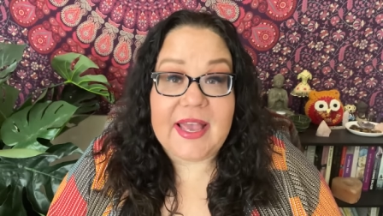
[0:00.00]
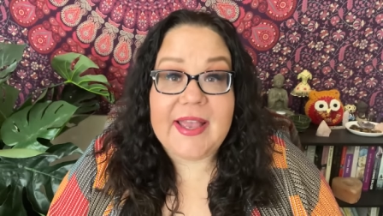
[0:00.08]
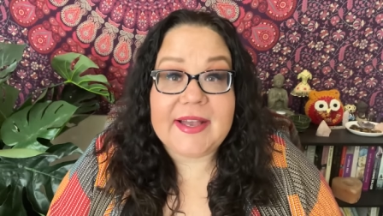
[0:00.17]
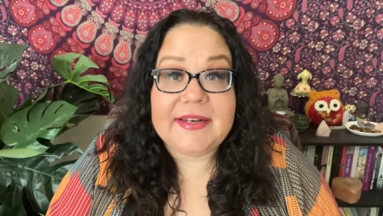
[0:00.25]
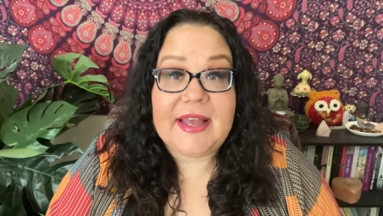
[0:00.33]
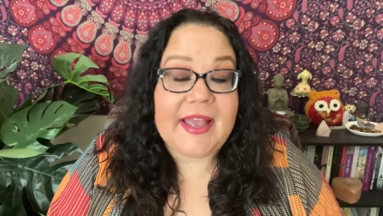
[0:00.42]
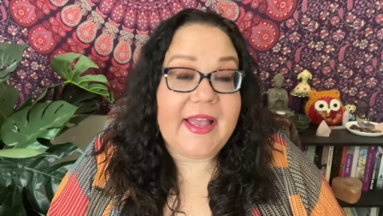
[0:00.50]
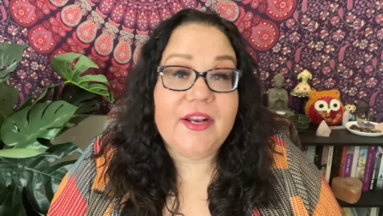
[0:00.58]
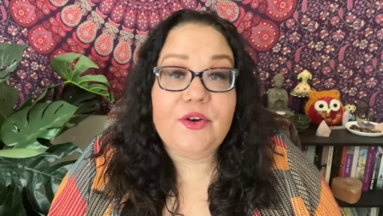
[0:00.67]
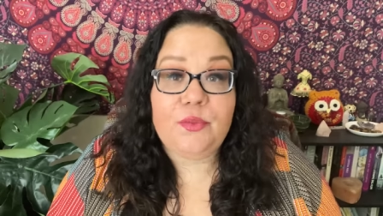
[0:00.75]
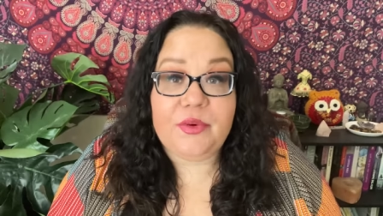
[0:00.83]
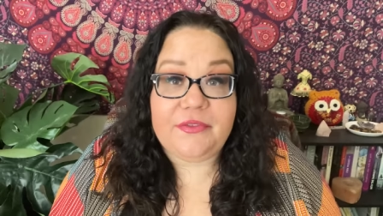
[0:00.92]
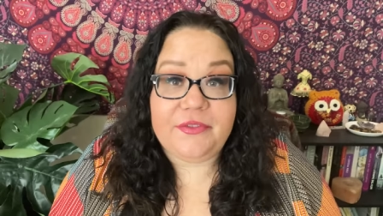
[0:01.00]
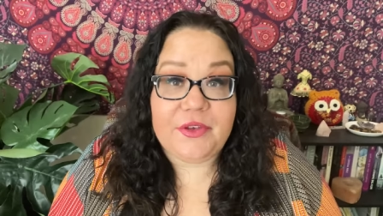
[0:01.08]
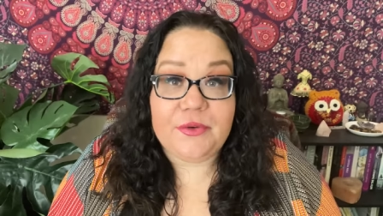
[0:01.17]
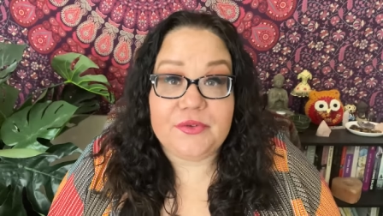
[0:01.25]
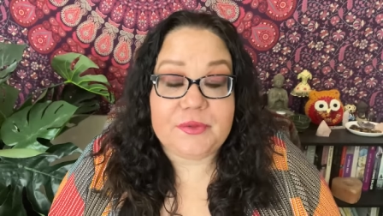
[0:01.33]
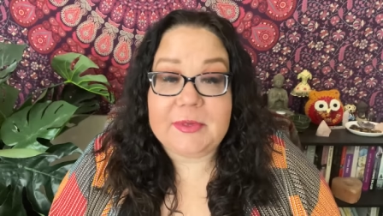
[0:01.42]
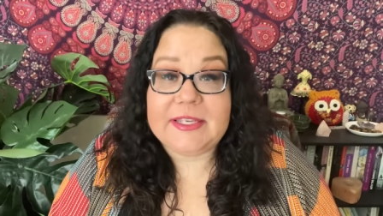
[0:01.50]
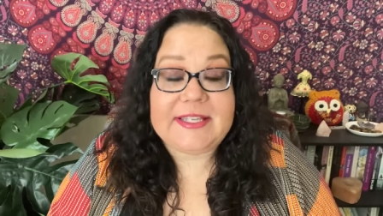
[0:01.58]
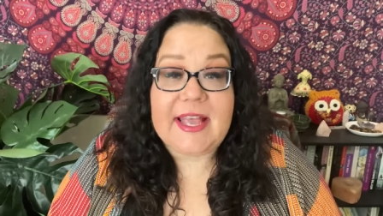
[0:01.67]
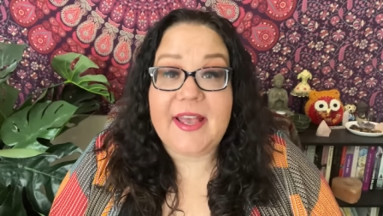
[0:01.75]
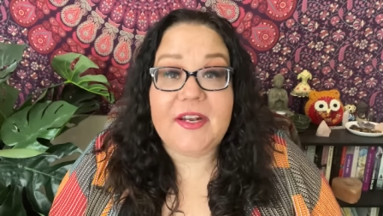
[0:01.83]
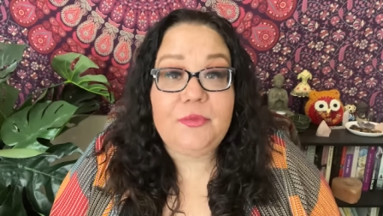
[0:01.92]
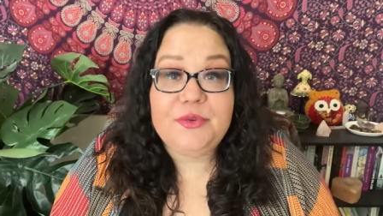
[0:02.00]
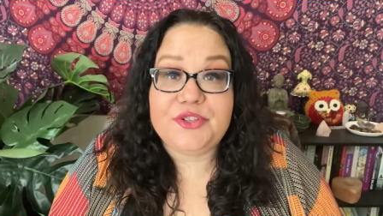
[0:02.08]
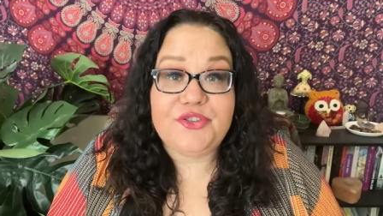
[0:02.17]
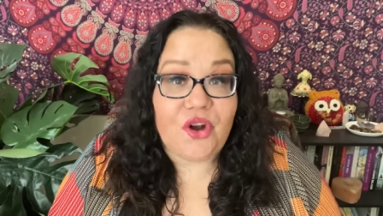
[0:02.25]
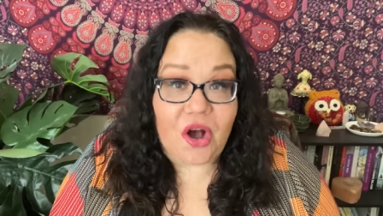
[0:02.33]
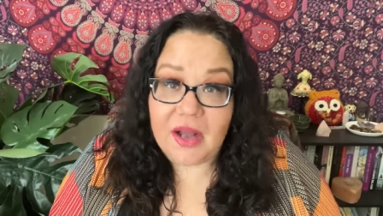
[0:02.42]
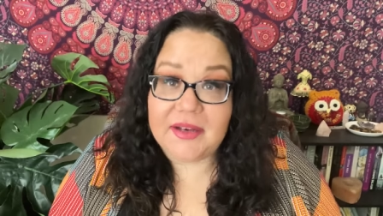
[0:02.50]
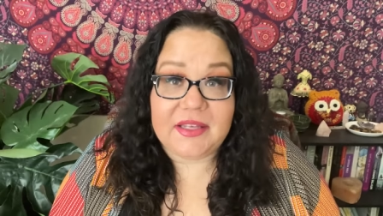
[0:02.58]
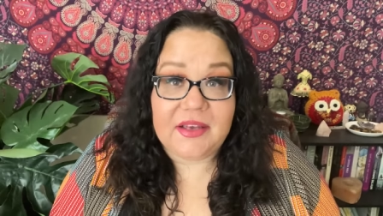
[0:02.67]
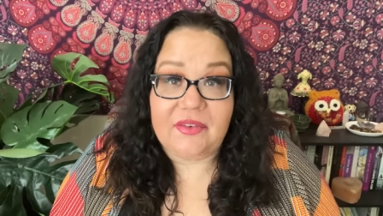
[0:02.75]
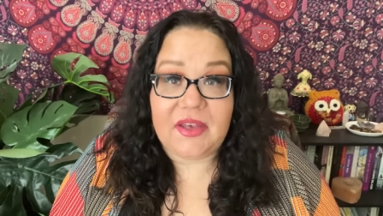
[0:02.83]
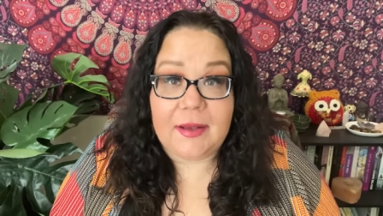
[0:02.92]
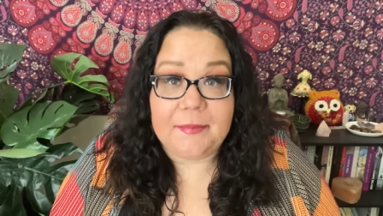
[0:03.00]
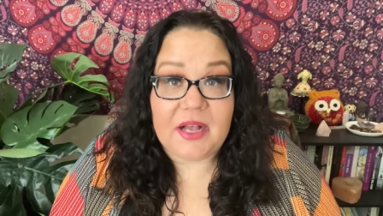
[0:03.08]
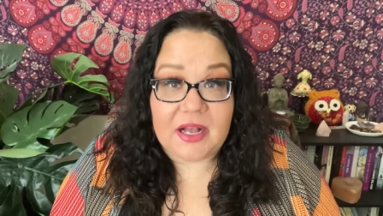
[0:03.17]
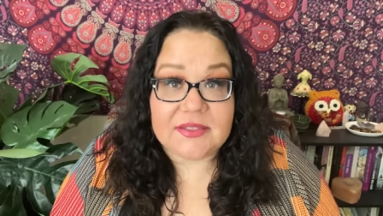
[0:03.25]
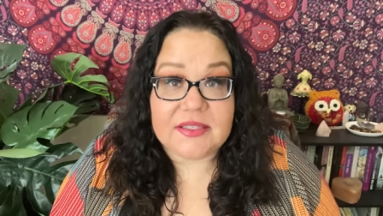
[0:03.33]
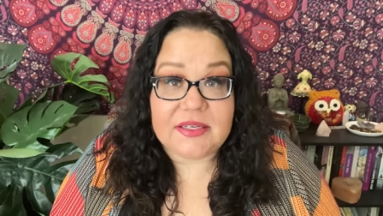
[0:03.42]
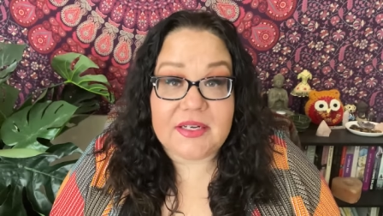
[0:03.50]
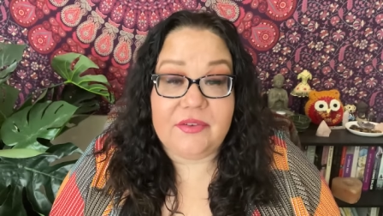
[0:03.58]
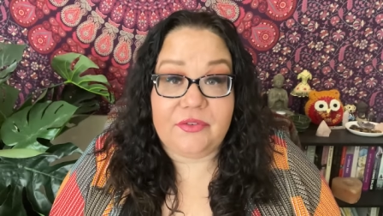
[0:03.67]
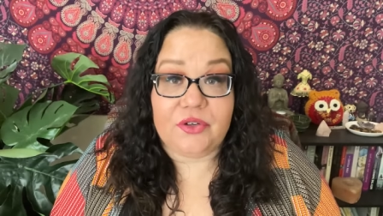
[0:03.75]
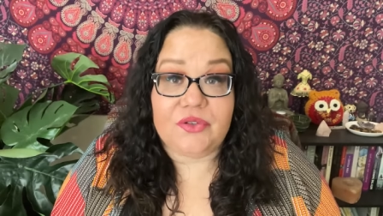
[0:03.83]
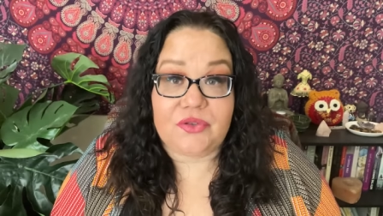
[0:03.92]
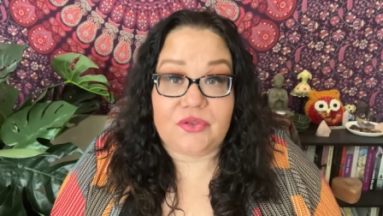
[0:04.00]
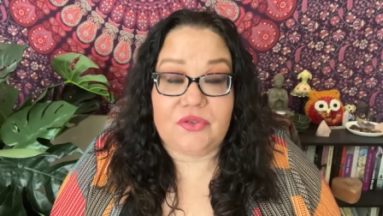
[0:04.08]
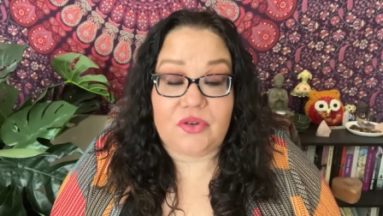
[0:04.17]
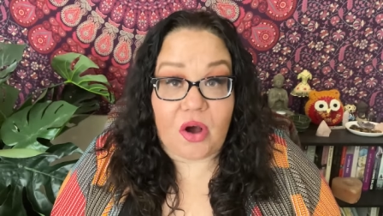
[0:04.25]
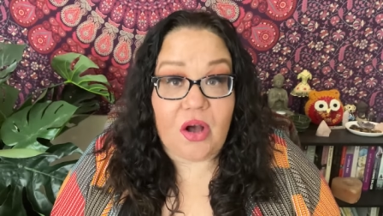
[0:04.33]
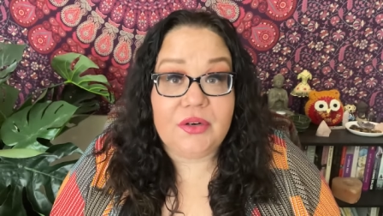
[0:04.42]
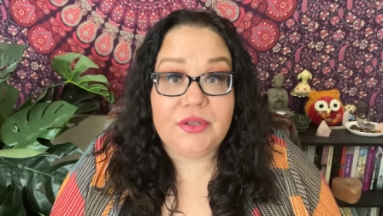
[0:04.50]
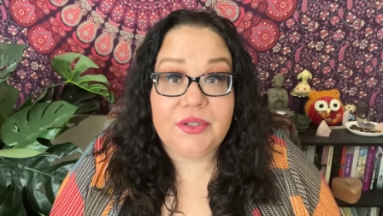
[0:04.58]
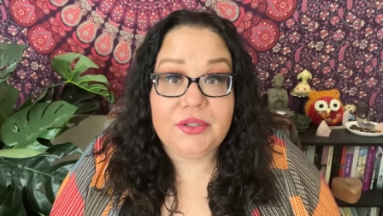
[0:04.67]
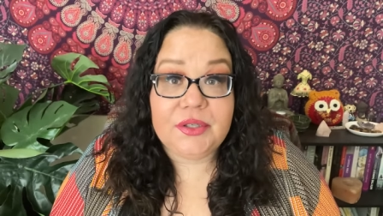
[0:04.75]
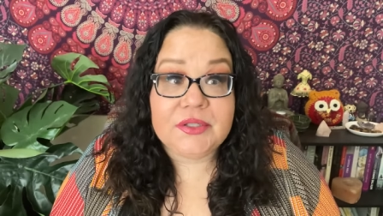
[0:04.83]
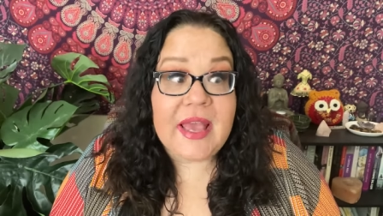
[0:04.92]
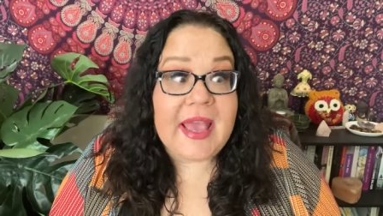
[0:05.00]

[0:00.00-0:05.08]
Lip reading: And Hannah refused because Hannah was not giving up custody of her daughter.